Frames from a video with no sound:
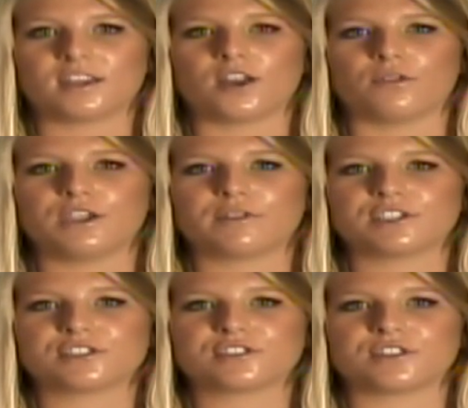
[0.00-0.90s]
and only
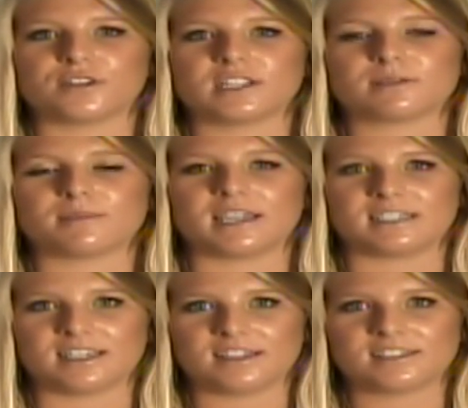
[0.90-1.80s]
registered students may
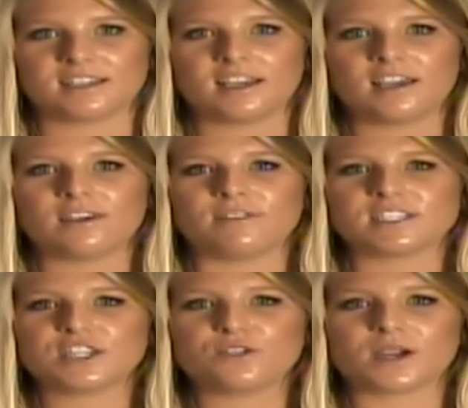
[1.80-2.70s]
attend.
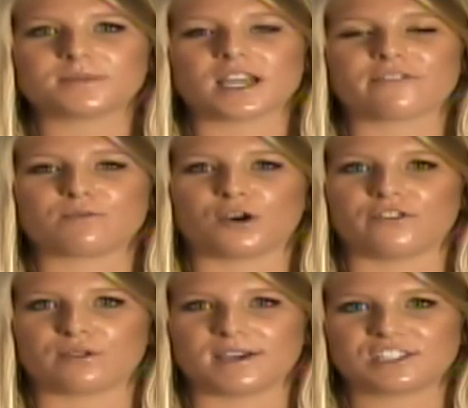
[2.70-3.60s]
Visit their website for more
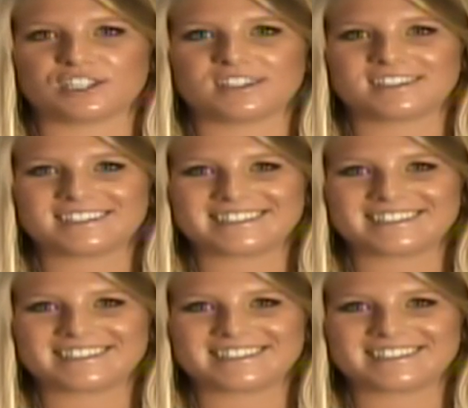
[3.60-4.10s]
information.